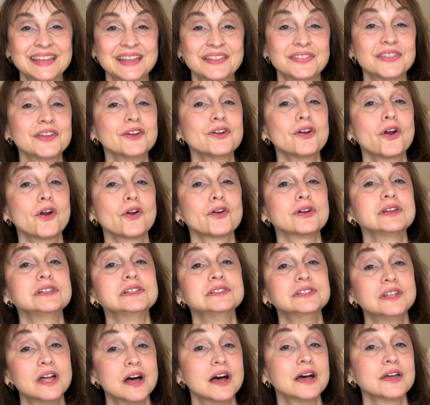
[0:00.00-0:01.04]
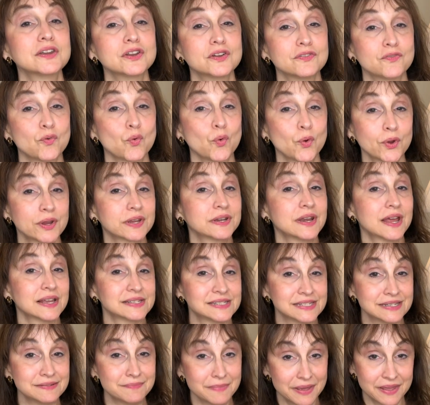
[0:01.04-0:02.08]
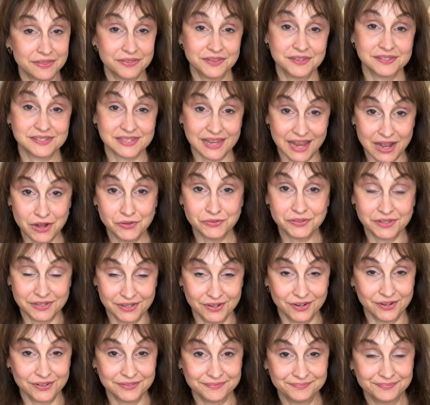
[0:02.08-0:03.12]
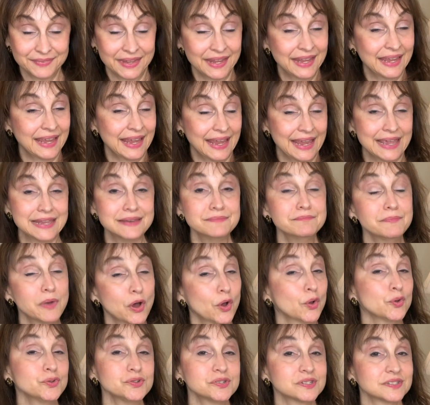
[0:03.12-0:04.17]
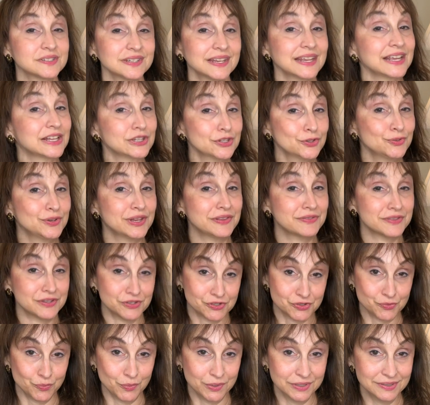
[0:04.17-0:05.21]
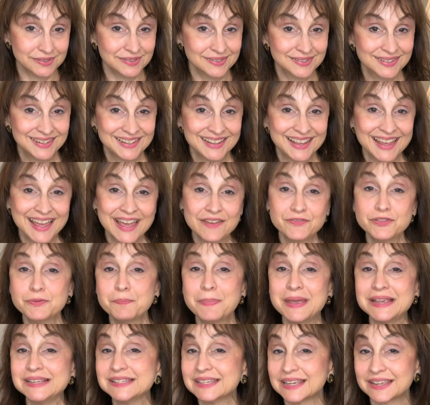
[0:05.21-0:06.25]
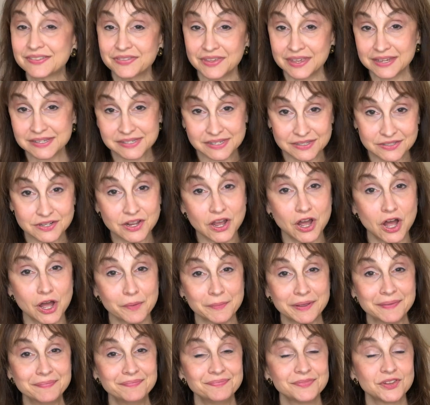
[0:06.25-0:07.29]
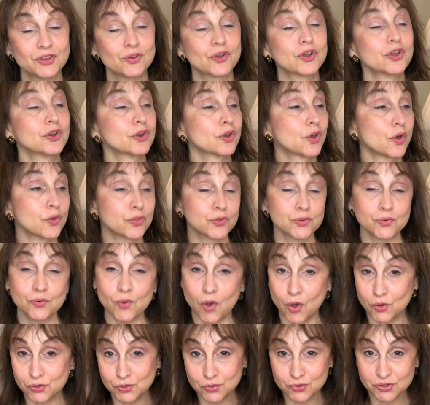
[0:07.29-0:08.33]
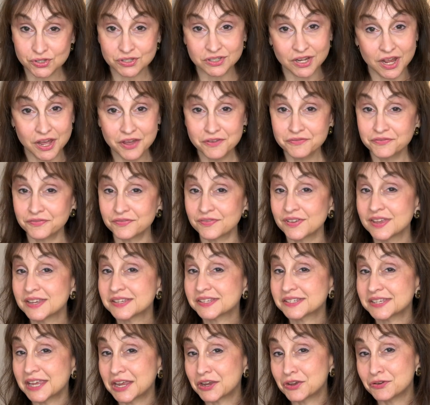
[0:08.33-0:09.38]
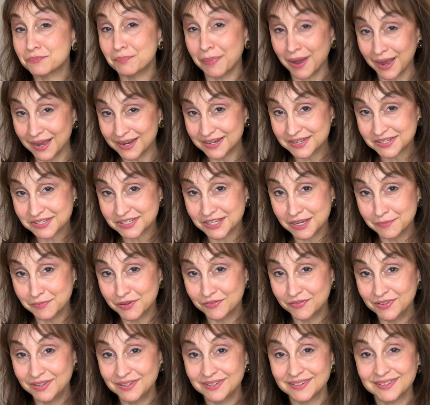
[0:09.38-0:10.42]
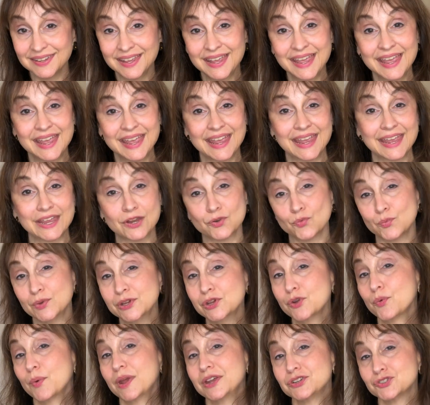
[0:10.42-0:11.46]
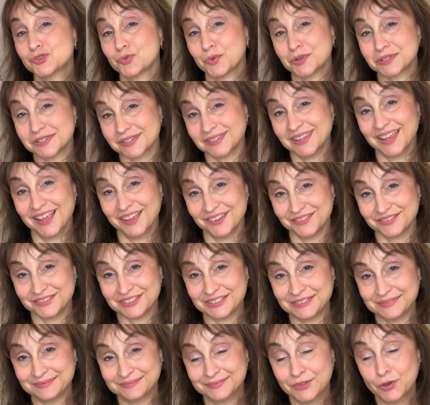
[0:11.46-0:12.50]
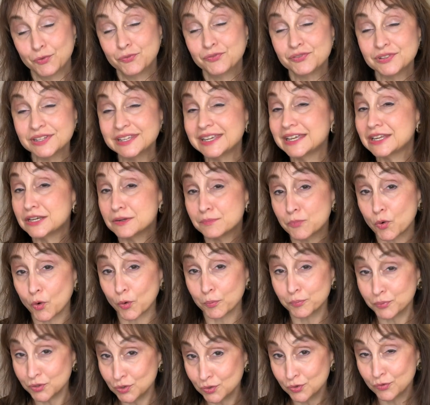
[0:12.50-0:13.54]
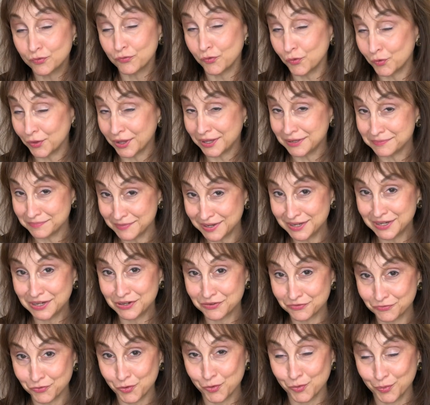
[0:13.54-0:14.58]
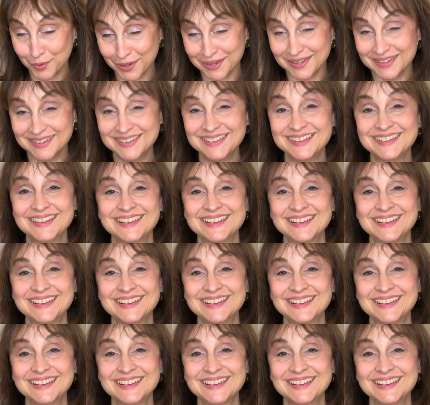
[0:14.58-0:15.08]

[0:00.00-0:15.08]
There are a lot of organizing methods out there, and most, including this one, have the basic things in common. You're going to go through all your stuff, say goodbye to some of it, and rearrange what's left, hopefully in a more beautiful and meaningful way.